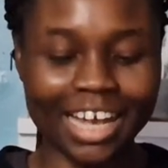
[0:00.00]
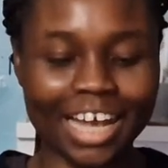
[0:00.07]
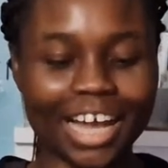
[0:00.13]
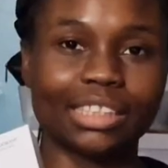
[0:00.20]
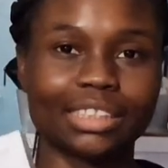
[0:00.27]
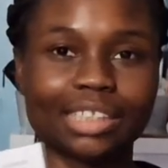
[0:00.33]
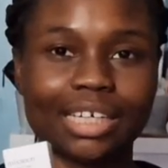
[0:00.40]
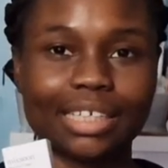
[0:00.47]
I
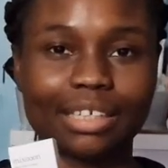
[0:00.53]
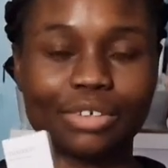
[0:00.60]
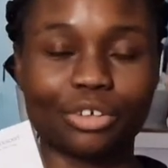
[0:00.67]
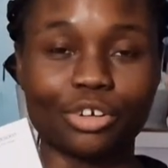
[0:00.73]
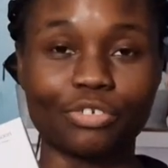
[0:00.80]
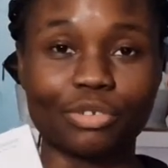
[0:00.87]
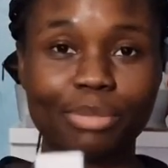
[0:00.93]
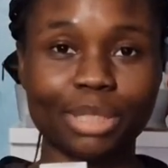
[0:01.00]
decided I'll go
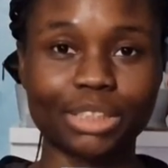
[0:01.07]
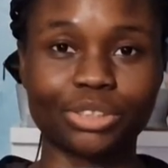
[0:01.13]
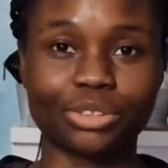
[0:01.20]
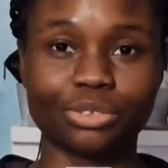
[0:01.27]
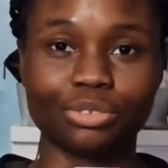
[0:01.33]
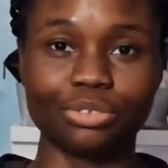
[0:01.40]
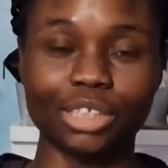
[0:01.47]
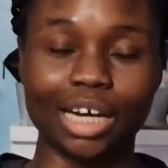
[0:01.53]
with the Mix
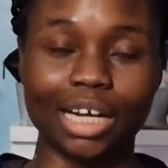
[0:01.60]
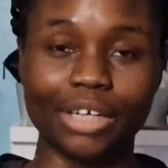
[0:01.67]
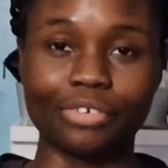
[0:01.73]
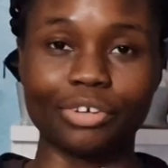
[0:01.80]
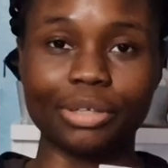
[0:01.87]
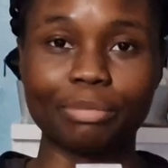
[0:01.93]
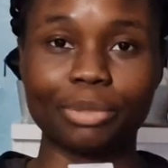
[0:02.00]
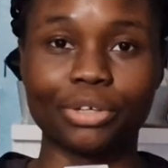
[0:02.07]
Soon eye
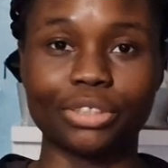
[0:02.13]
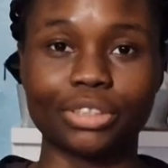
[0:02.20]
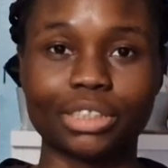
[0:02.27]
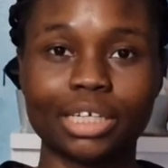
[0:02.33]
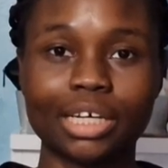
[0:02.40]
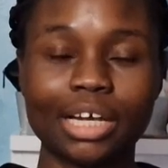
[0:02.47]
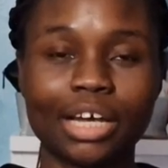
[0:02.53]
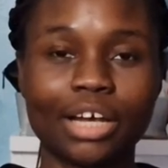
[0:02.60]
cream because
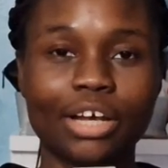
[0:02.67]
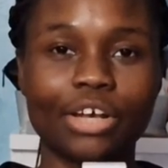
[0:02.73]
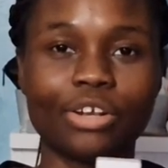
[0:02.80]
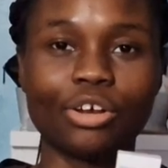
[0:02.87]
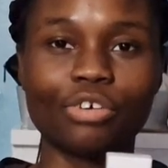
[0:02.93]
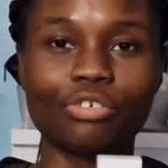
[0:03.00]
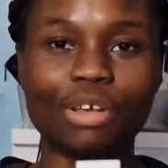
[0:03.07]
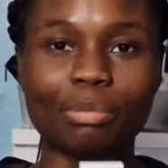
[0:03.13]
a
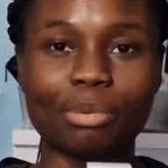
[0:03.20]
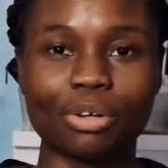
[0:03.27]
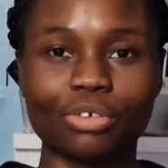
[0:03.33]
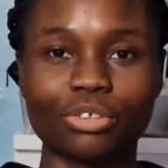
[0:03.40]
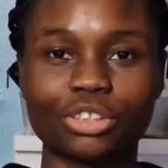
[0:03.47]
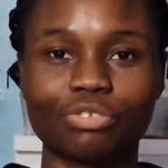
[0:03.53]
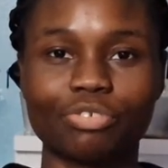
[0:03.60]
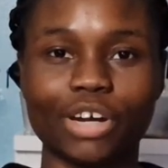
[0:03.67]
lot of their
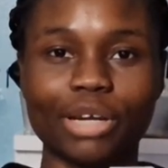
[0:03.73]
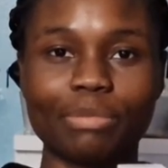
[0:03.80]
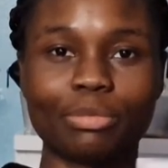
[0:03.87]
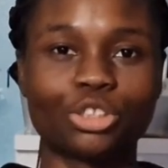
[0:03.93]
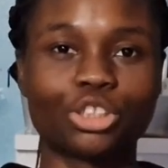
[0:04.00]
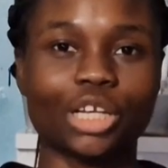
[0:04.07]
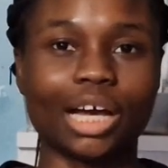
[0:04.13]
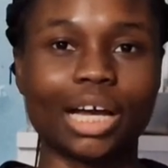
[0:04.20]
products are very
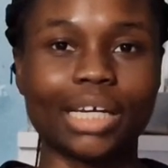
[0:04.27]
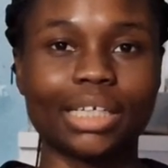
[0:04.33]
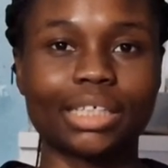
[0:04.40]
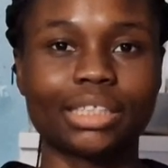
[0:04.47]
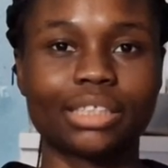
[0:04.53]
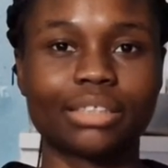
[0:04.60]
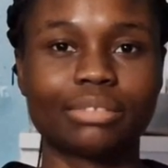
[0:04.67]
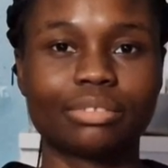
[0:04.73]
much like,